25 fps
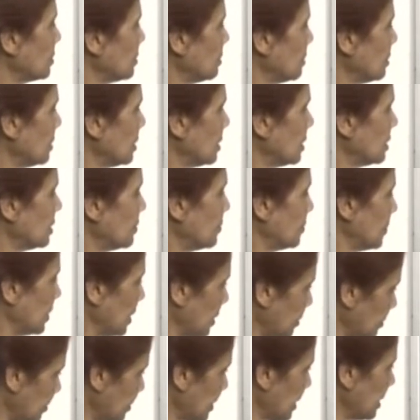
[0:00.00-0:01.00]
to,
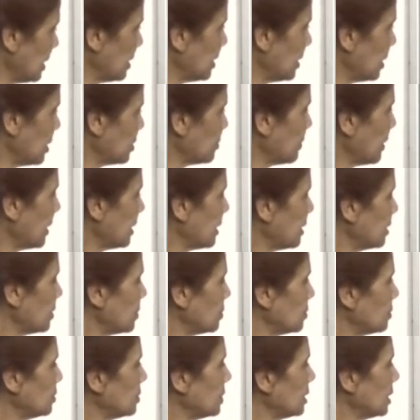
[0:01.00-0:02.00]
without really requiring
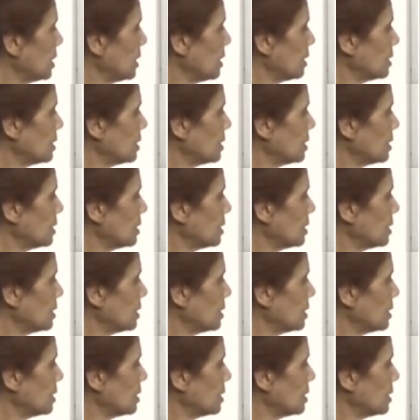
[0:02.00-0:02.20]
to